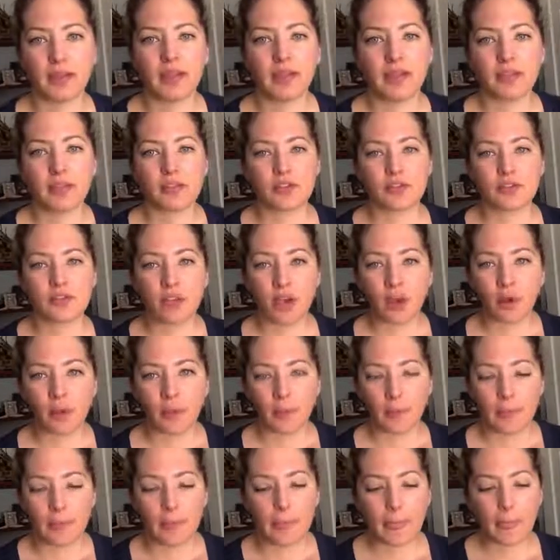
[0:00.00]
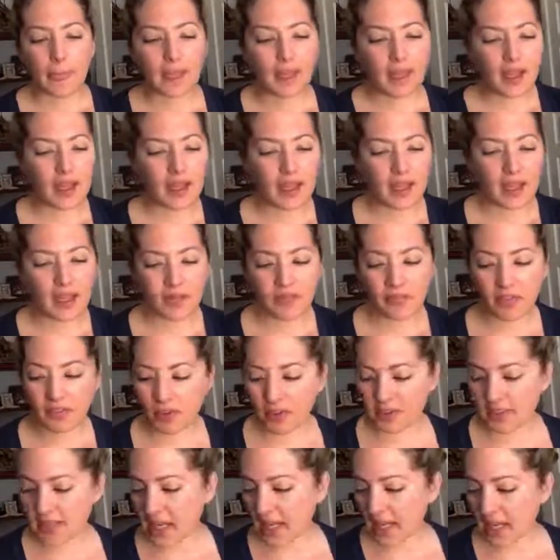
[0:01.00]
So, if there's
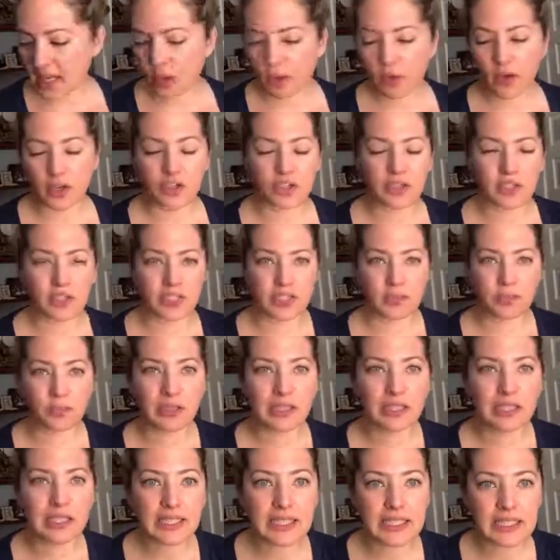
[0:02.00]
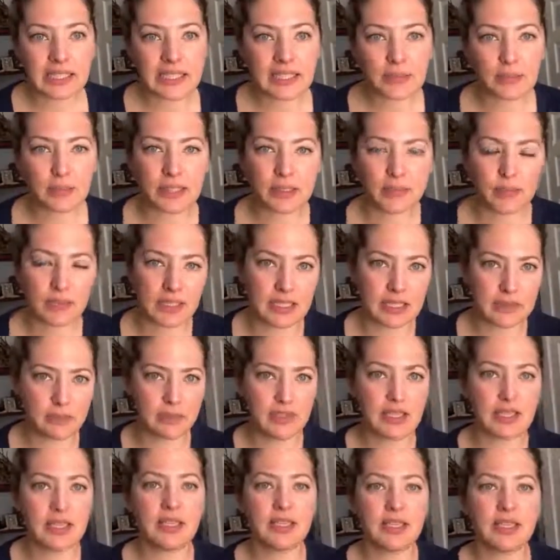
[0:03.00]
any questions, please, please, please,
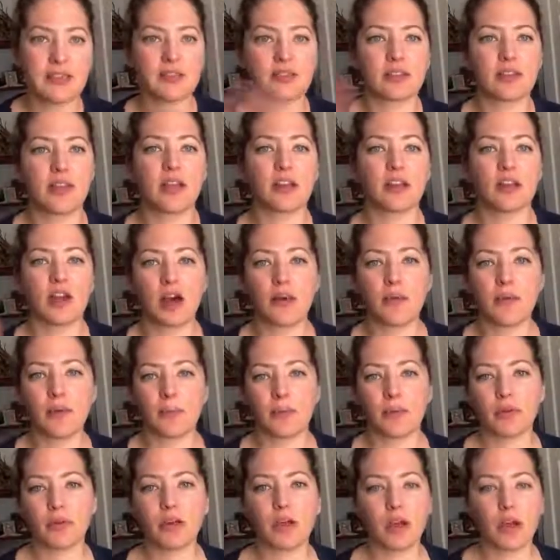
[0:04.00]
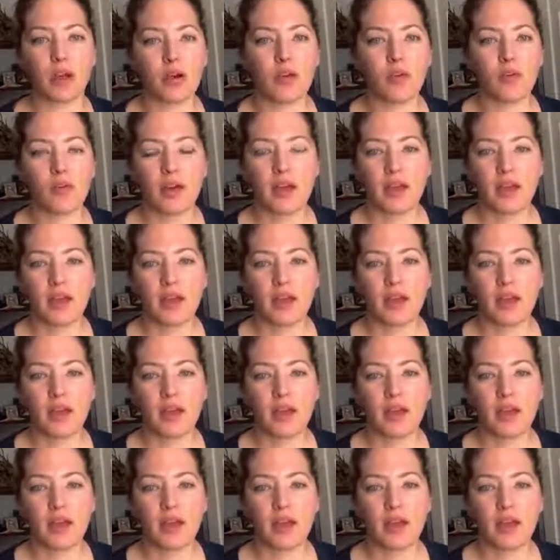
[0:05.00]
please comment below,